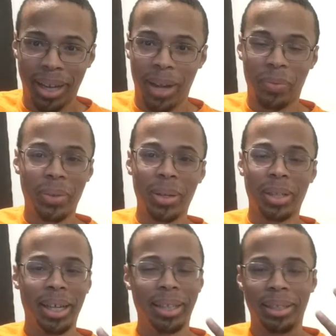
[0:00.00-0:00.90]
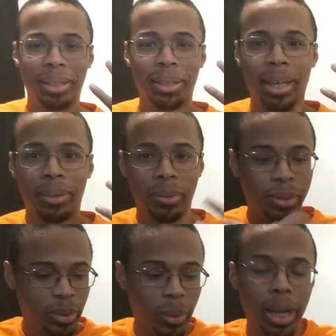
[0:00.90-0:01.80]
I felt like that
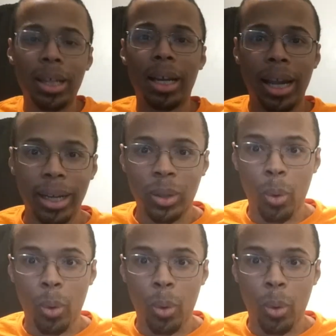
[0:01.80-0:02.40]
the strength that I had